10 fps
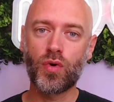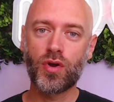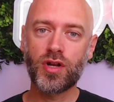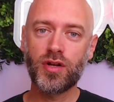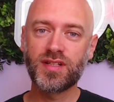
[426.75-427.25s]

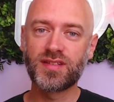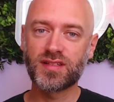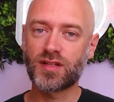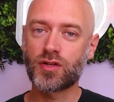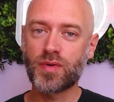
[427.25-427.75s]
workload. It
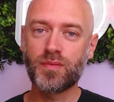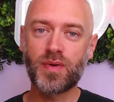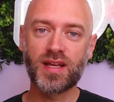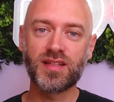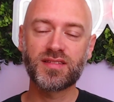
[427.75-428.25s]
doesn't
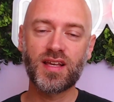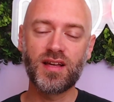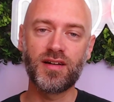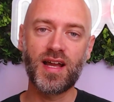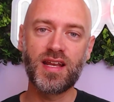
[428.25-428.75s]
replace
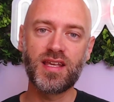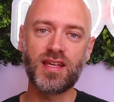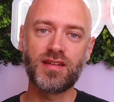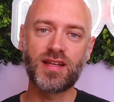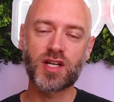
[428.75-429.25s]
uh,
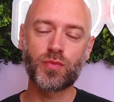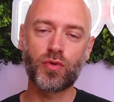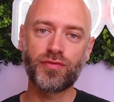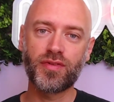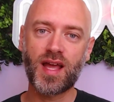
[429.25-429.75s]
any
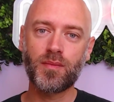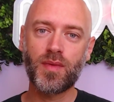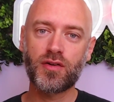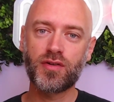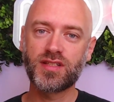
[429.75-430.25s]
dashboard for that
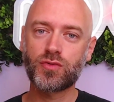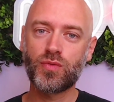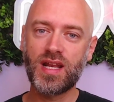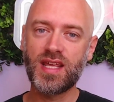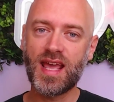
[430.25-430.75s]
matter. It's
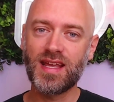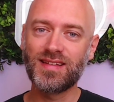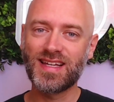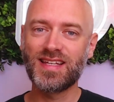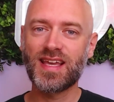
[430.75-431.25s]
really a
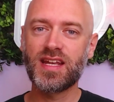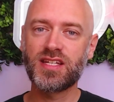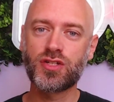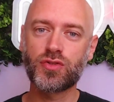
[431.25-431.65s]
dedicated